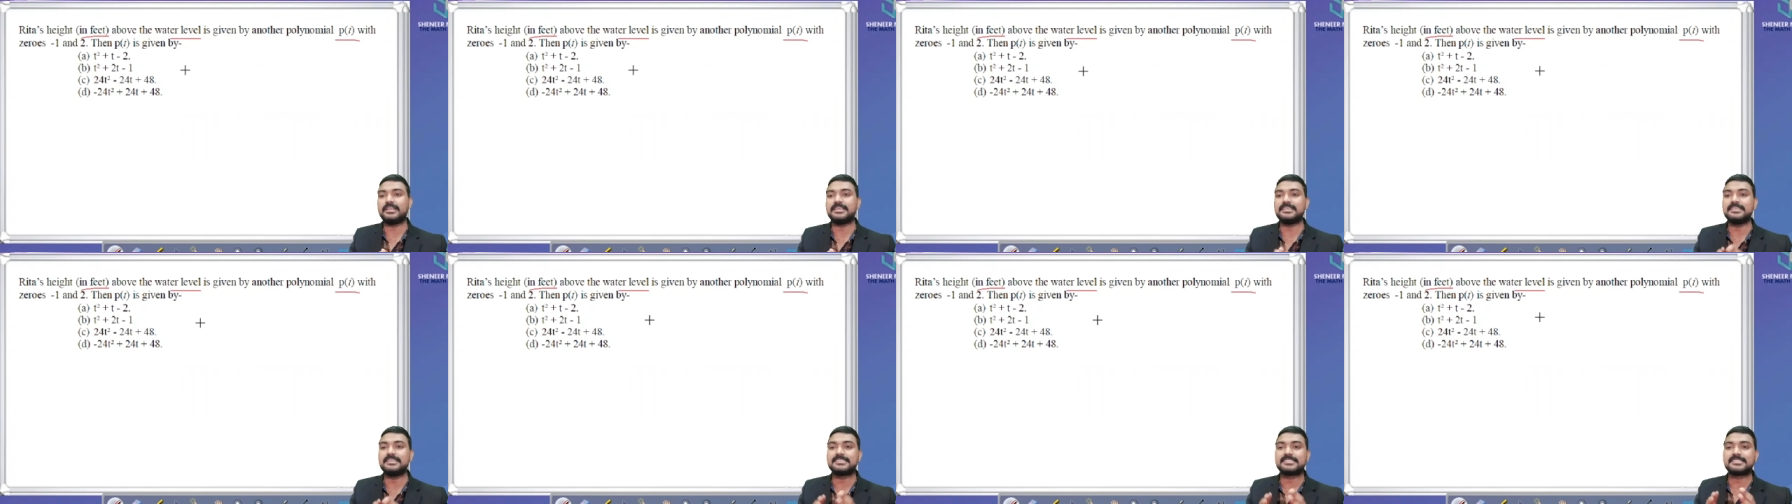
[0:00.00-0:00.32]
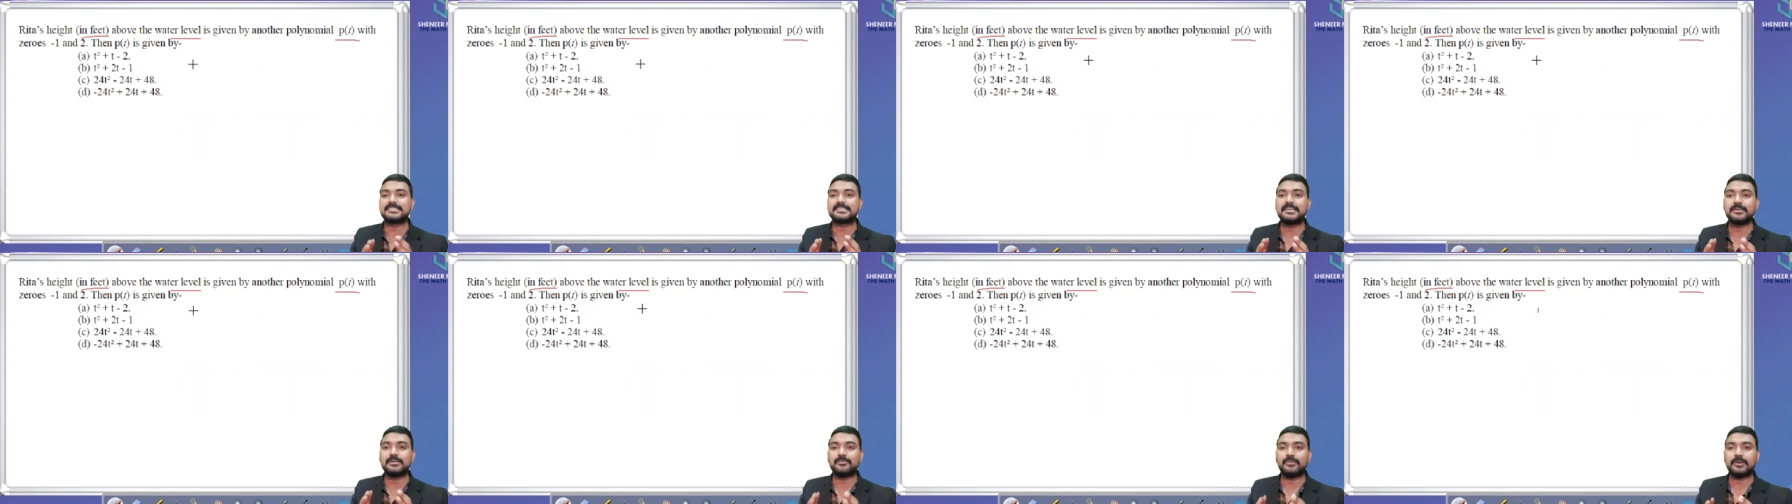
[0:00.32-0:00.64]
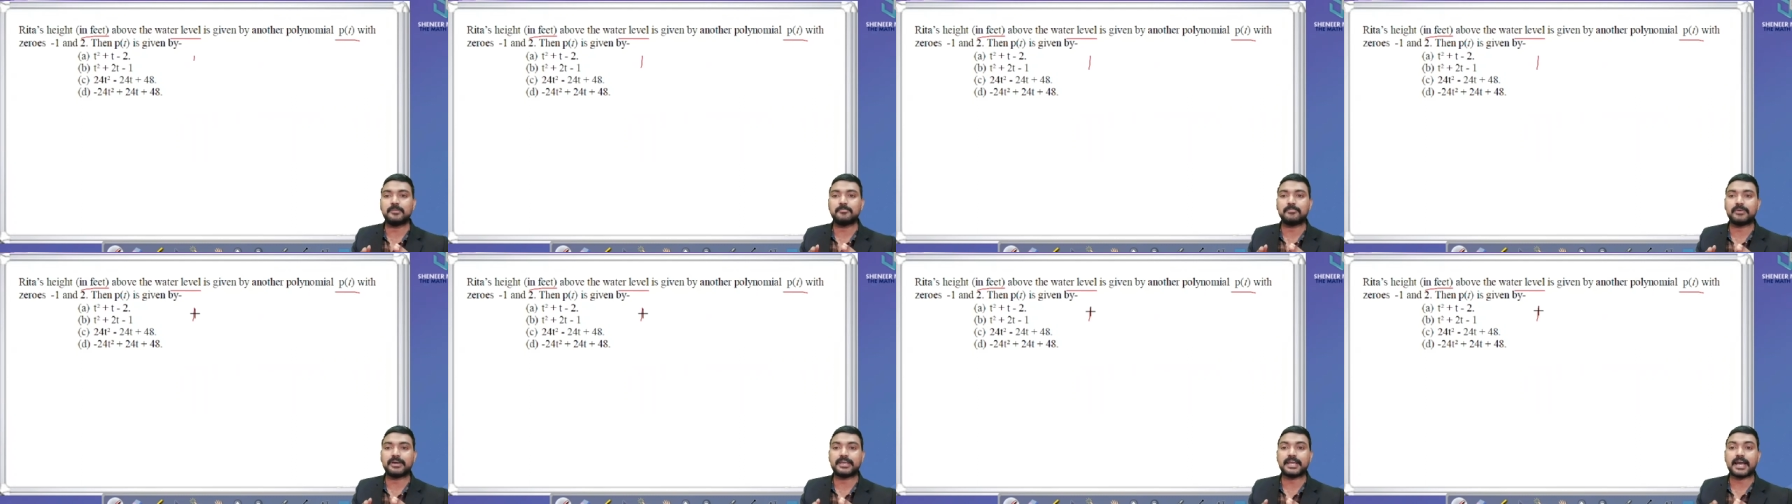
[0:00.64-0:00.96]
is
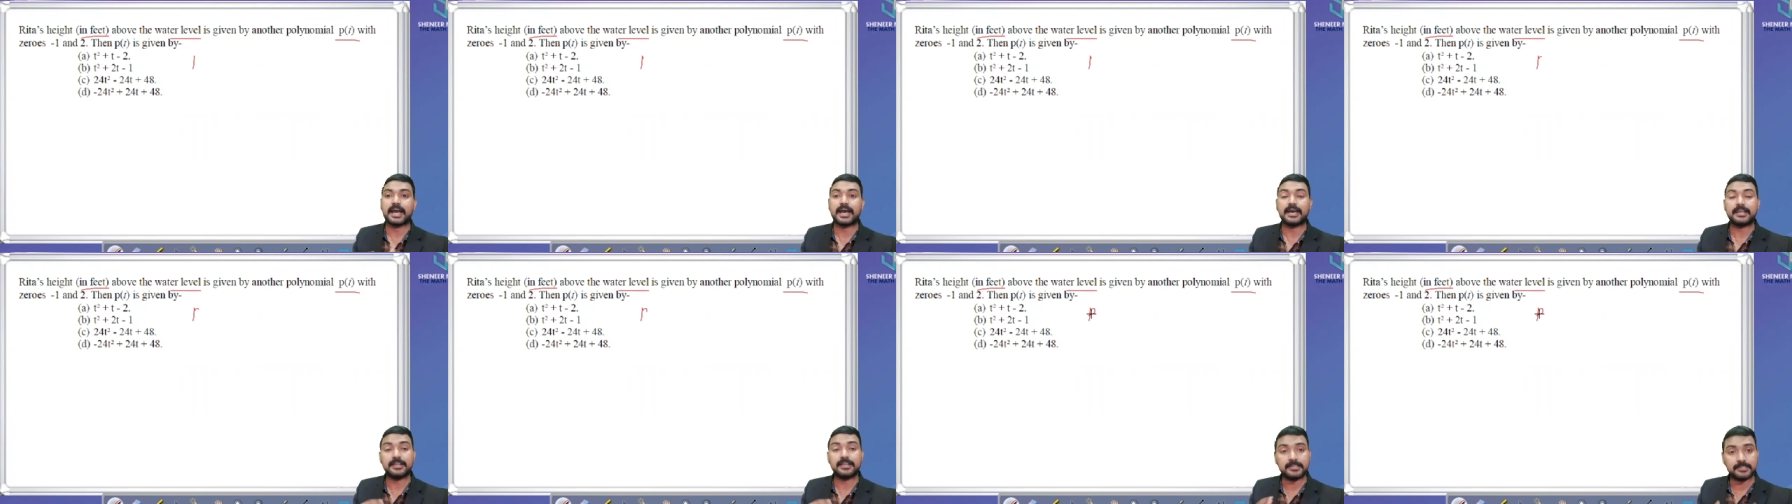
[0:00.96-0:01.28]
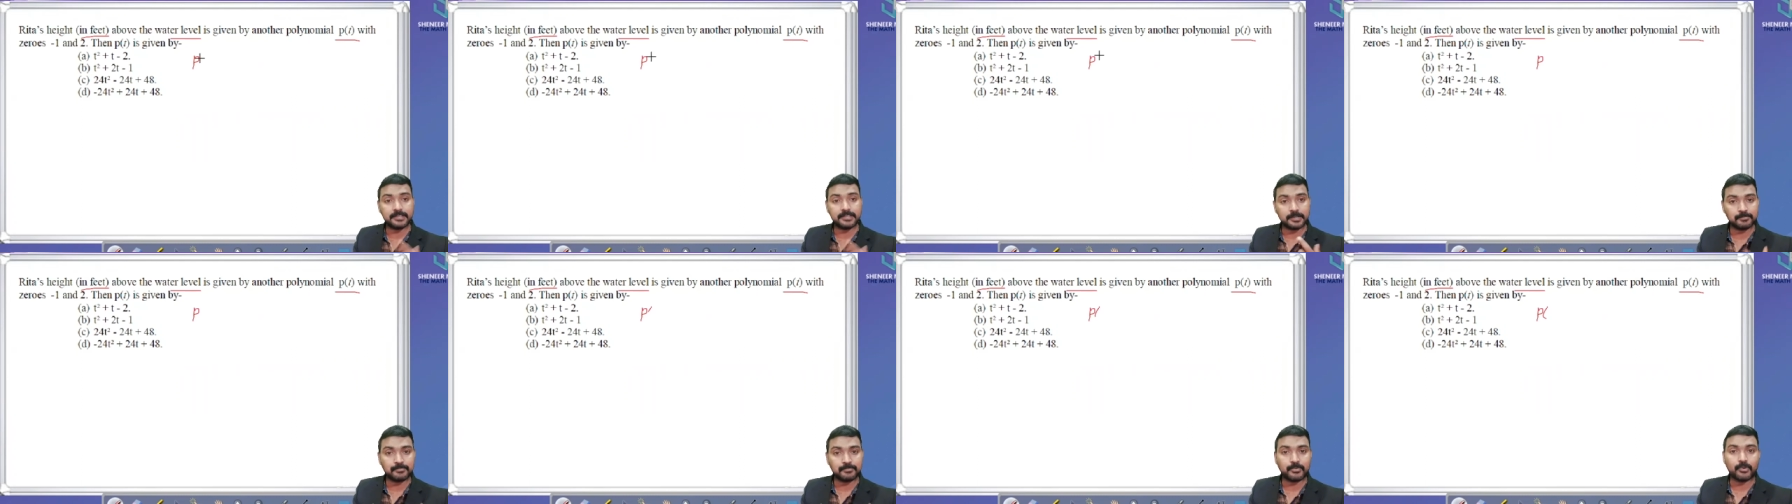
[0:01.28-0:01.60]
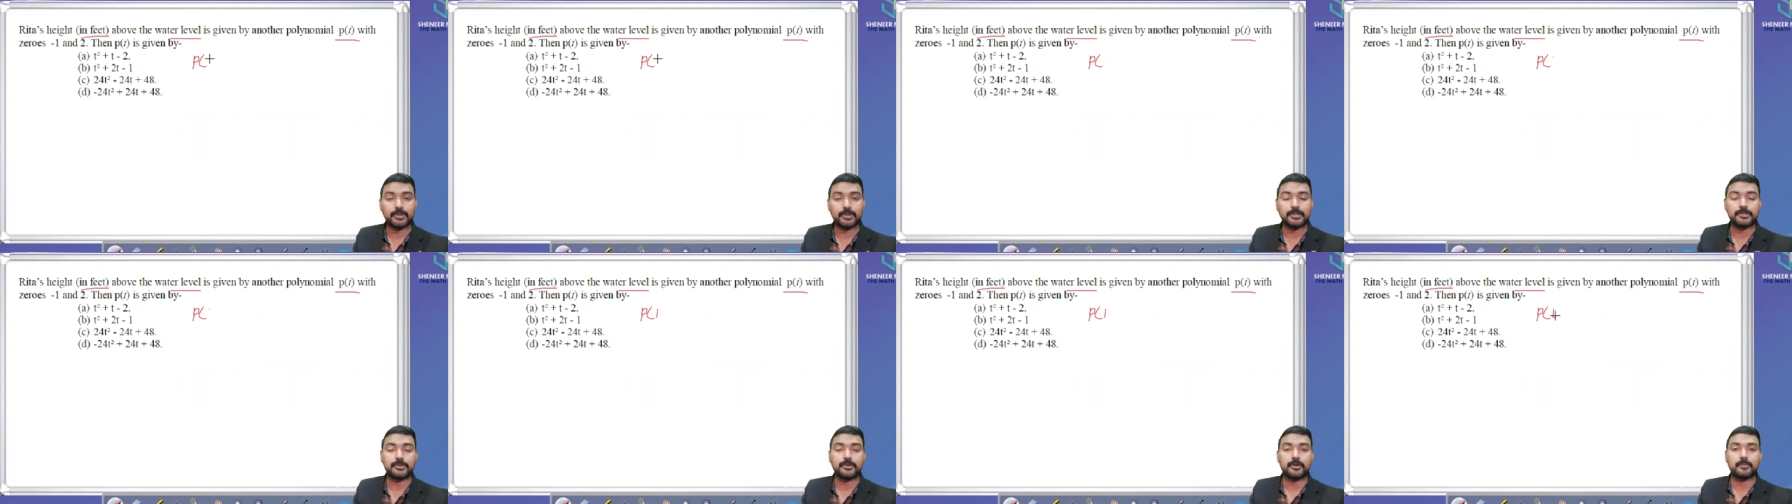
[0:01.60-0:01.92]
given by another
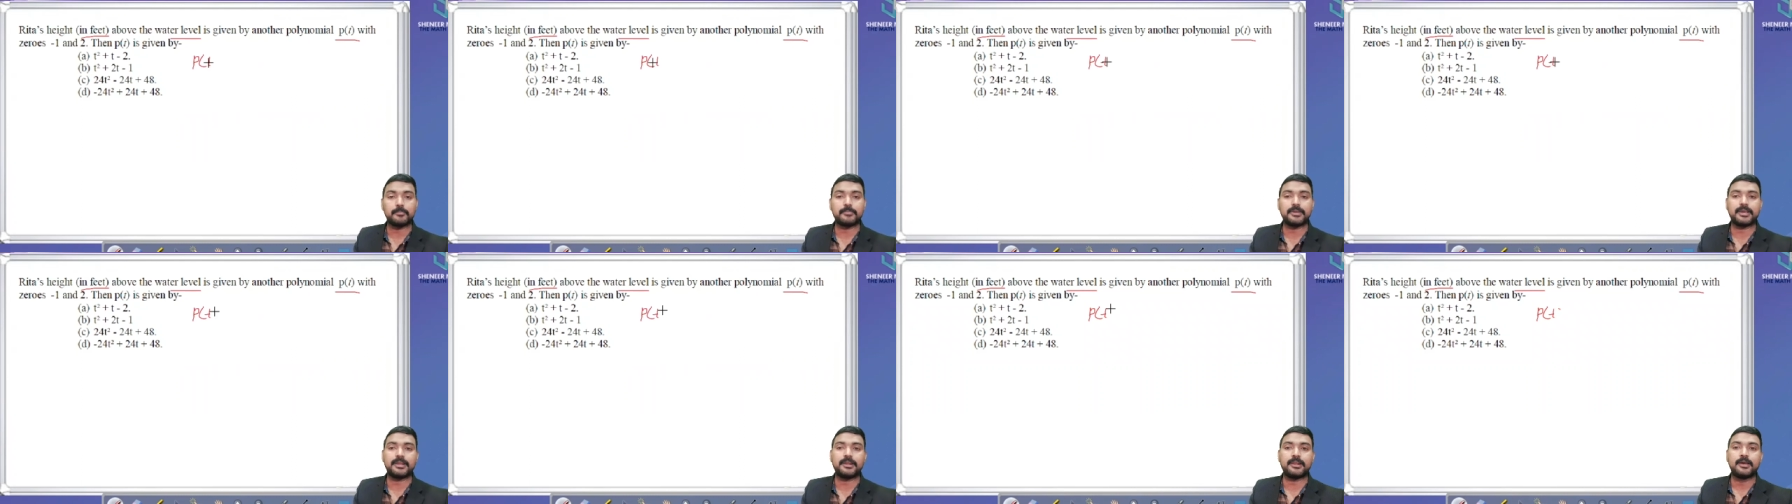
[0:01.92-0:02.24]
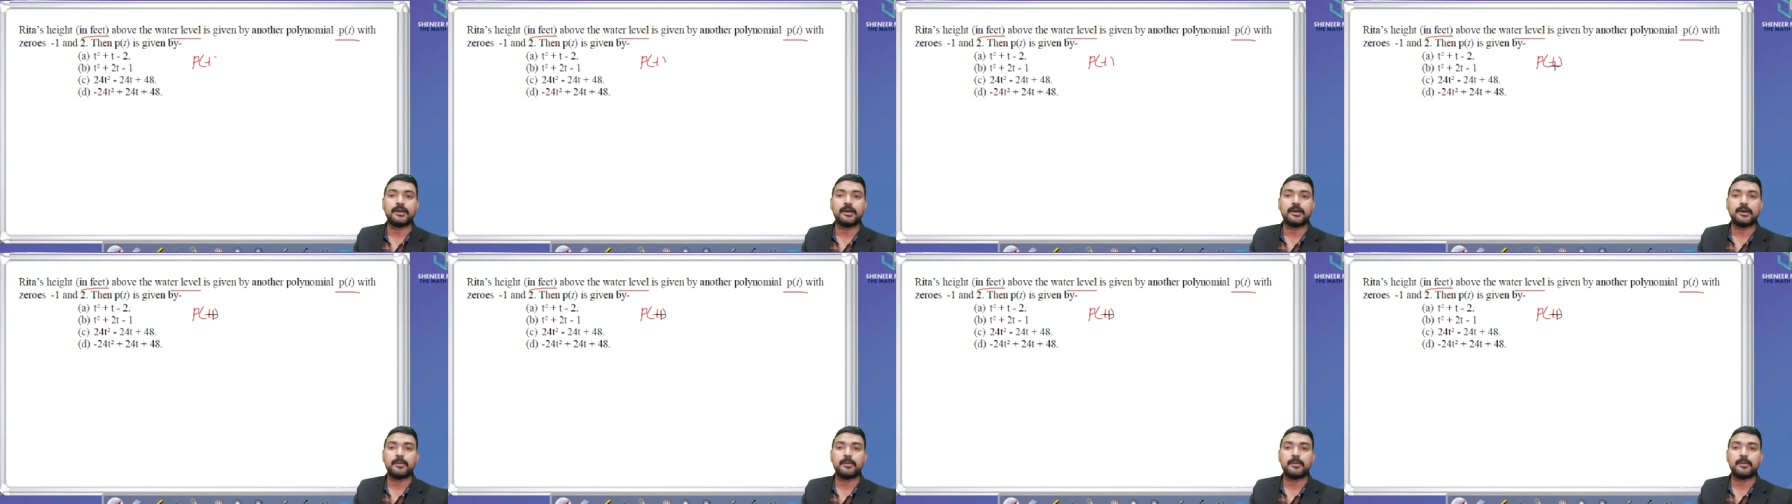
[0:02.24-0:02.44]
polynomial